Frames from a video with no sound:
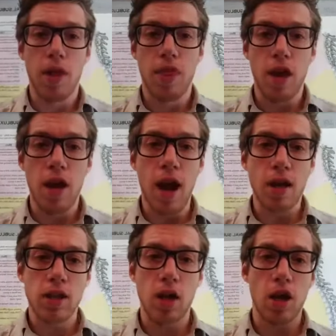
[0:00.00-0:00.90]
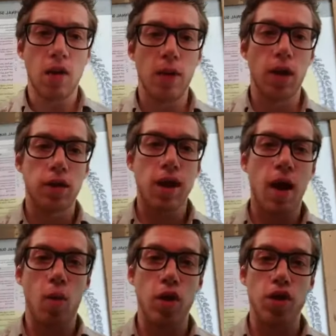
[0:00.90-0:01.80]
The next study that we looked
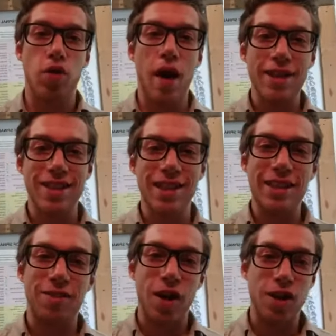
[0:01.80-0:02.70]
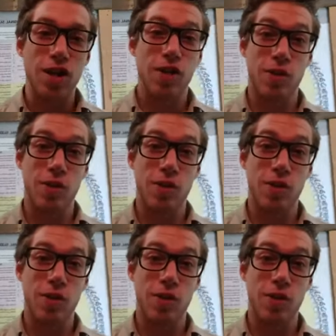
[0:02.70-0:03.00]
at was erectile dysfunction.